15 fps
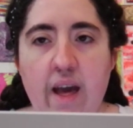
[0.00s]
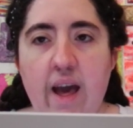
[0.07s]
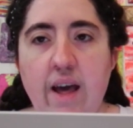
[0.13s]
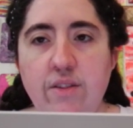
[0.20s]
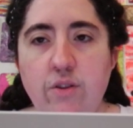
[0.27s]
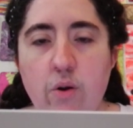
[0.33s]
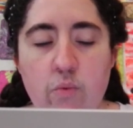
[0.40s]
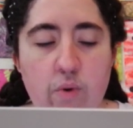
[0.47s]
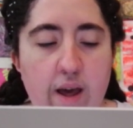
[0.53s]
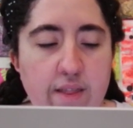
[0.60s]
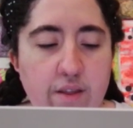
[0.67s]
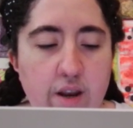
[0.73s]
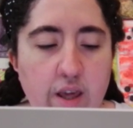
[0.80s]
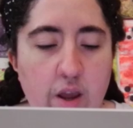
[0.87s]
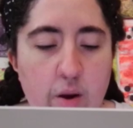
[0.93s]
After
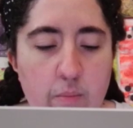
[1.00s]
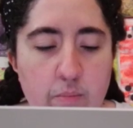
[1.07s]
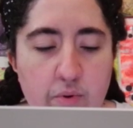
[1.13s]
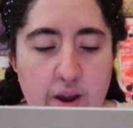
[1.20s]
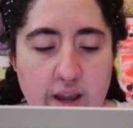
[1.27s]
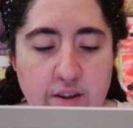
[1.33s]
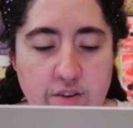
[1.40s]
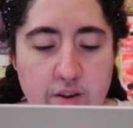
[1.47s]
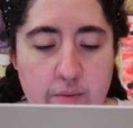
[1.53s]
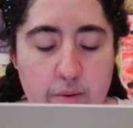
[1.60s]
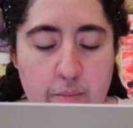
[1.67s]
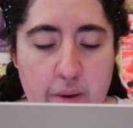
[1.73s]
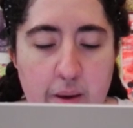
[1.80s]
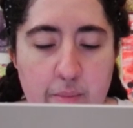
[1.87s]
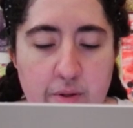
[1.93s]
rattling her brain, she
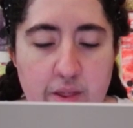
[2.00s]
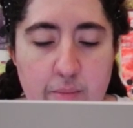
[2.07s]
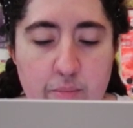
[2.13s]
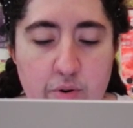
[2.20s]
remembered that